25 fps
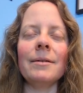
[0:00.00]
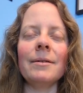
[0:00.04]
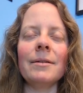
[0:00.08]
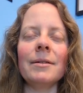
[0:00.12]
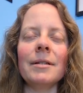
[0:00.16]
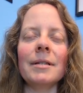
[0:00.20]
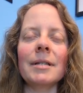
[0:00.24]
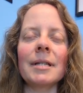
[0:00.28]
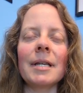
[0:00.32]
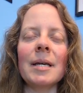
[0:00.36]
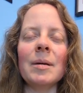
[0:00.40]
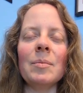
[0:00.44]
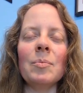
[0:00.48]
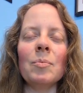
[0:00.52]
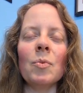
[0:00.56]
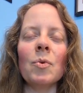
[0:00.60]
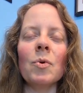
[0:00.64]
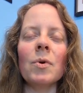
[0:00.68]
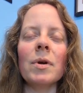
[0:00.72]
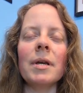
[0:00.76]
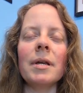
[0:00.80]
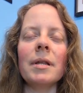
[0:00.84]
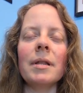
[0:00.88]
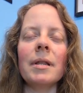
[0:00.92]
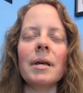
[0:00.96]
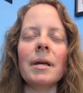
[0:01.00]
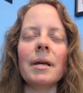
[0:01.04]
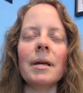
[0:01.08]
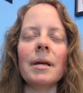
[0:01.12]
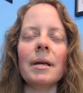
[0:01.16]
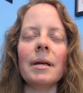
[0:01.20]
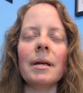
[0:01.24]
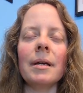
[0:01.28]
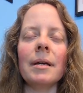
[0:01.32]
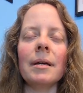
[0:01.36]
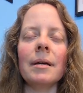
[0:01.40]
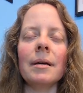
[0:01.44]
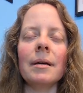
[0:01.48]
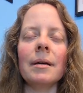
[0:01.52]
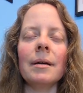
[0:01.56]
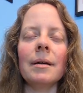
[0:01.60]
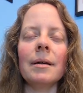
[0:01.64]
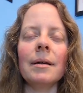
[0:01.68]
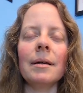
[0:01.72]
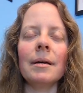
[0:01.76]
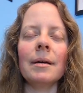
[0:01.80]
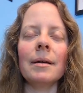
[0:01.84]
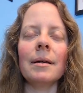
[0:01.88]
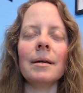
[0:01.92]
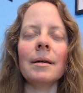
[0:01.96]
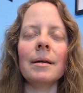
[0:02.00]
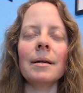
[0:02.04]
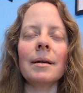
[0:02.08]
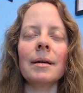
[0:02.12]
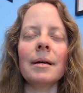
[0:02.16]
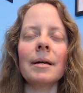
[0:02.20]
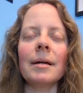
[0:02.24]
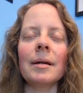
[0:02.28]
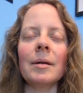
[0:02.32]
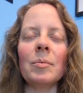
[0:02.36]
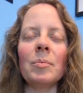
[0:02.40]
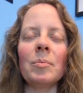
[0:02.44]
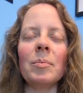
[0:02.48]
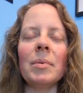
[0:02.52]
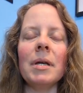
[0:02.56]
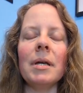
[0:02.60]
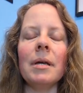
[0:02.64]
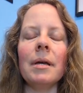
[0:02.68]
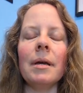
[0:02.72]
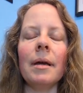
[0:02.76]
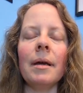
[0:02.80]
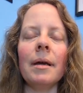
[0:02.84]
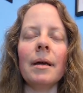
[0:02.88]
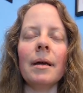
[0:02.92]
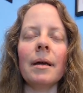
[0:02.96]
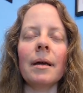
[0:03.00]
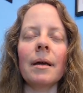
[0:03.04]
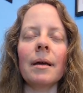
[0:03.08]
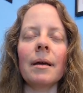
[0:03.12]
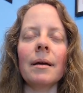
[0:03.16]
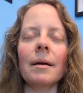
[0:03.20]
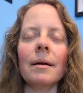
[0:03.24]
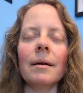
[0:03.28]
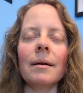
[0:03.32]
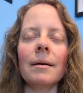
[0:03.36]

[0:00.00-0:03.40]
Just keep breathing and being.